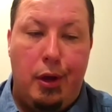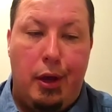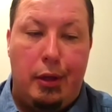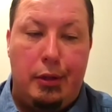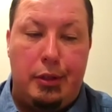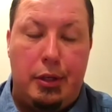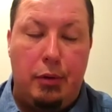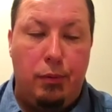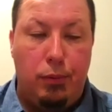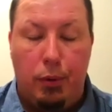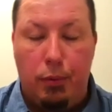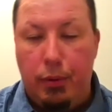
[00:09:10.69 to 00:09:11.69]
and see
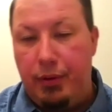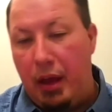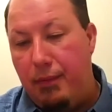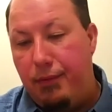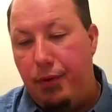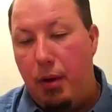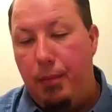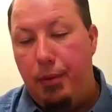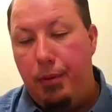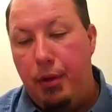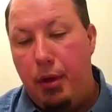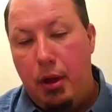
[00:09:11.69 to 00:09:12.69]
where we came from and